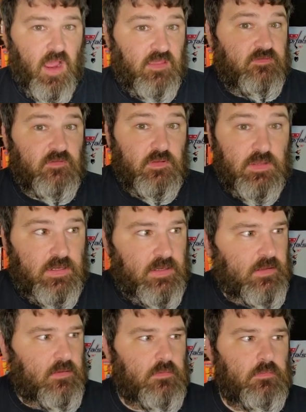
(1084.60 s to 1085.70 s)

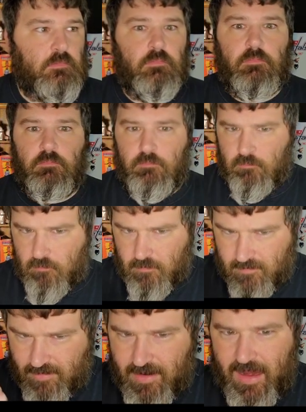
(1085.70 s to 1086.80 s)
isolytic
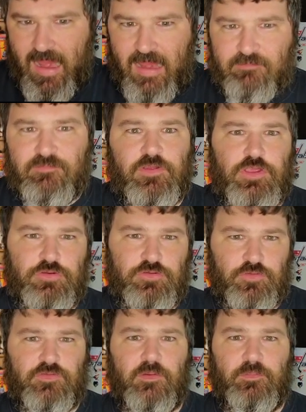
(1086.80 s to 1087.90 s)
after you
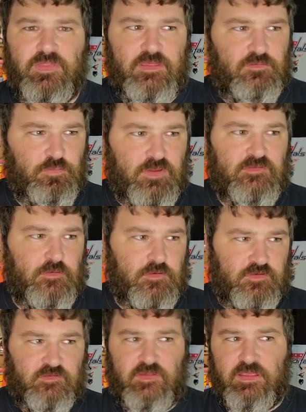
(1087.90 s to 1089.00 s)
do some of these
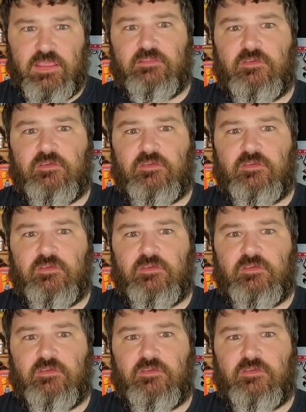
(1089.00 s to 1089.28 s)
researches and get